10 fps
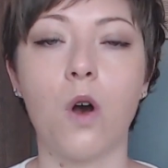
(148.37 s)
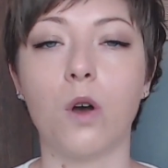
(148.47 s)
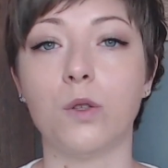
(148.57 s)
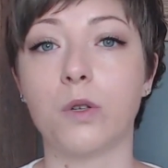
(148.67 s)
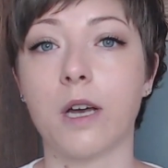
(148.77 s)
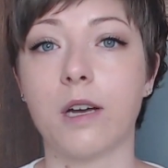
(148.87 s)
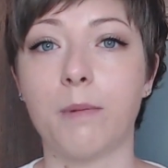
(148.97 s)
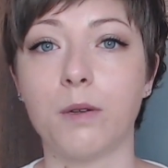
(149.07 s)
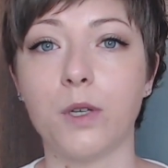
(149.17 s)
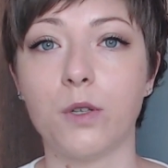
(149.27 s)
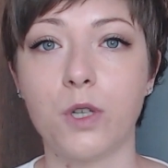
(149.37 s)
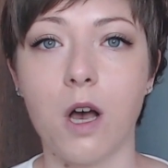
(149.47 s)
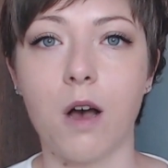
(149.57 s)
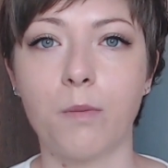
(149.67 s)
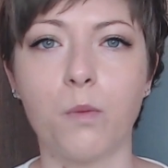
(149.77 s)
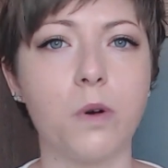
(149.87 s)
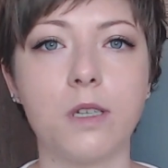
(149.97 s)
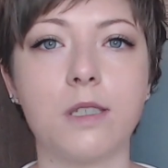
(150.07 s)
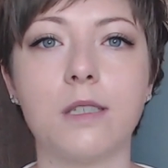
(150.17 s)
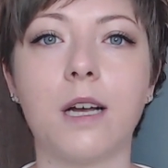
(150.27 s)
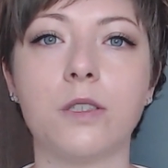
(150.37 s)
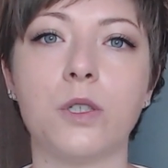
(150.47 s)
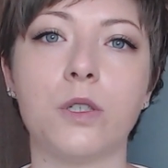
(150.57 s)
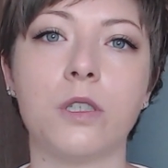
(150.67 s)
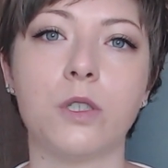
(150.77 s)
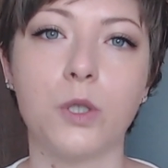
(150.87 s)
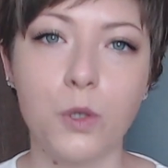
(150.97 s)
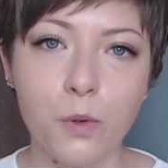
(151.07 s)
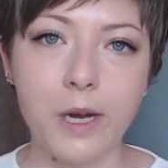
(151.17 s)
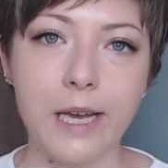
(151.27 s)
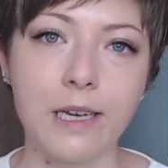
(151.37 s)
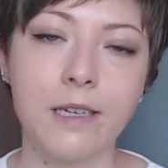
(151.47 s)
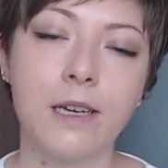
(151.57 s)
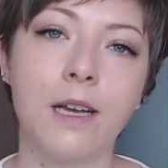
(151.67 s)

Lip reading: or you do care about your job, what is it that you're doing